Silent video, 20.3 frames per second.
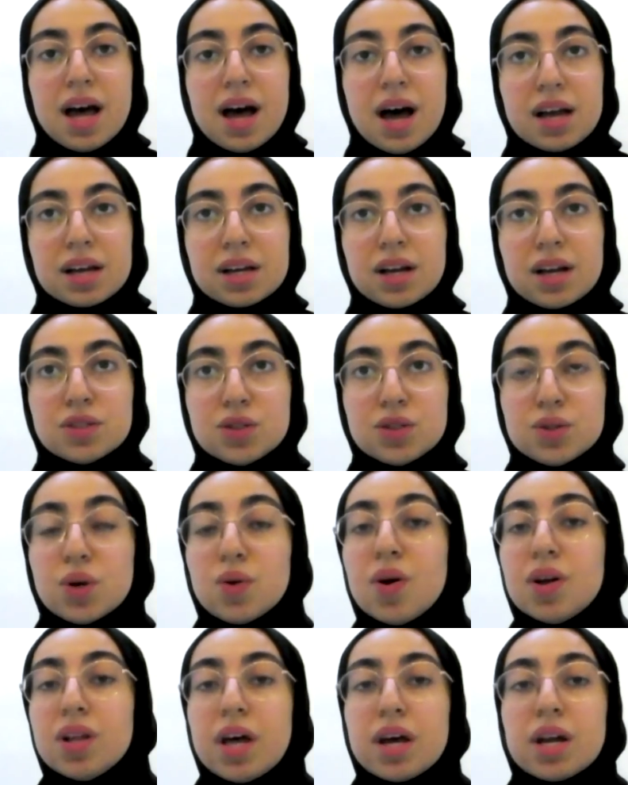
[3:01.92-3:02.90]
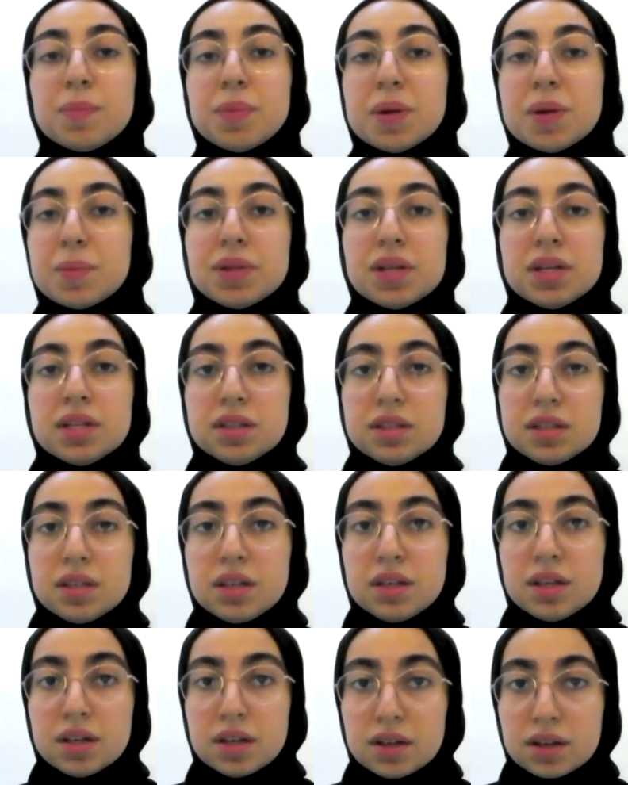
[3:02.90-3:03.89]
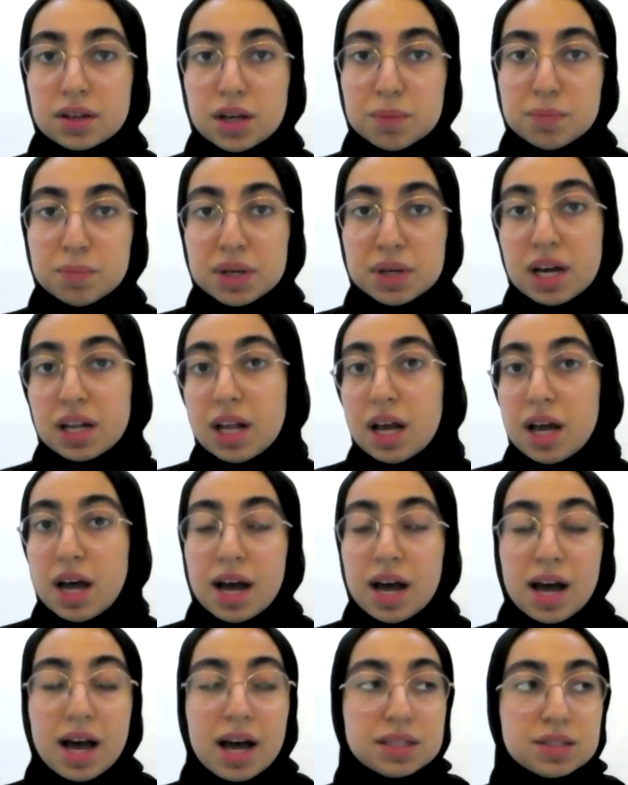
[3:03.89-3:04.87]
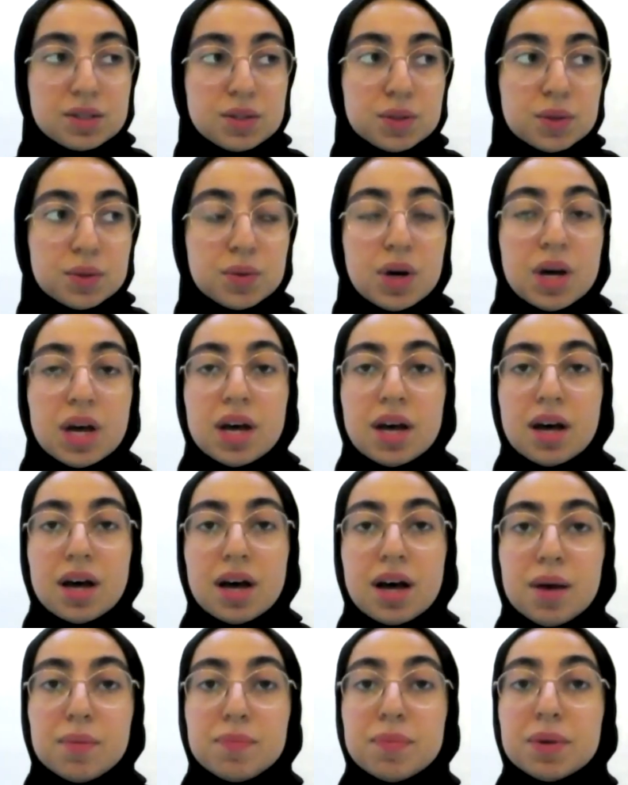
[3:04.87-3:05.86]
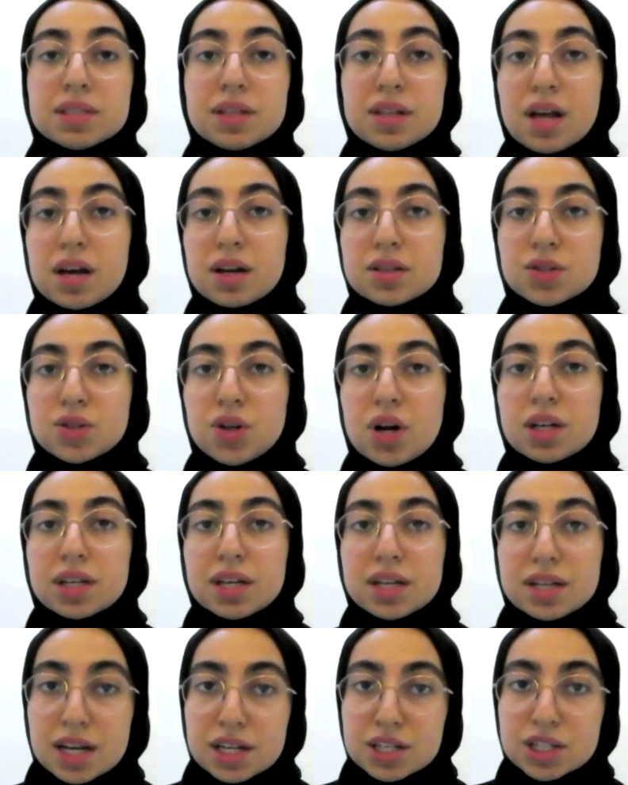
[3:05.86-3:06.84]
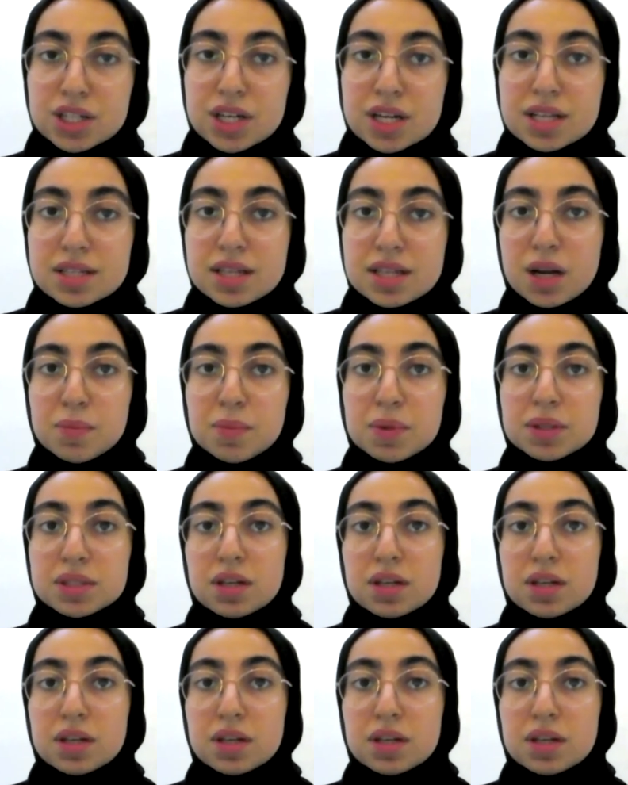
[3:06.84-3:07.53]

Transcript: I got to know a lot of people in the uh, company, and I, I had to, I built a lot of strong connections and I built a